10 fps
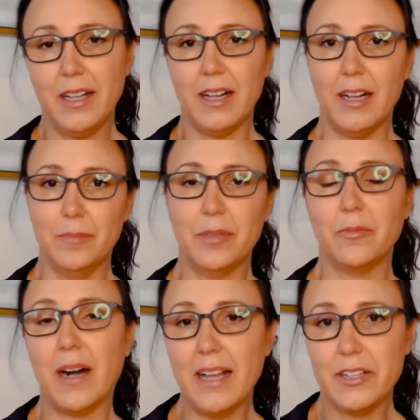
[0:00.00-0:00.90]
Um, but
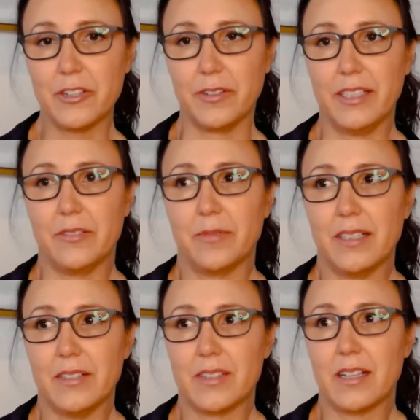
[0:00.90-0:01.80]
why I joined
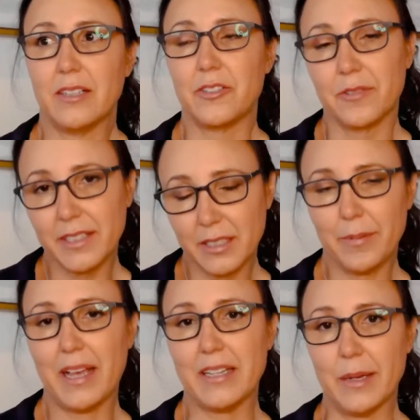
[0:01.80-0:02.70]
was during the
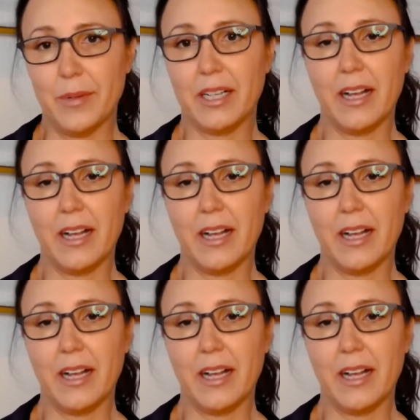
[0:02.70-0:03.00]
pandemic,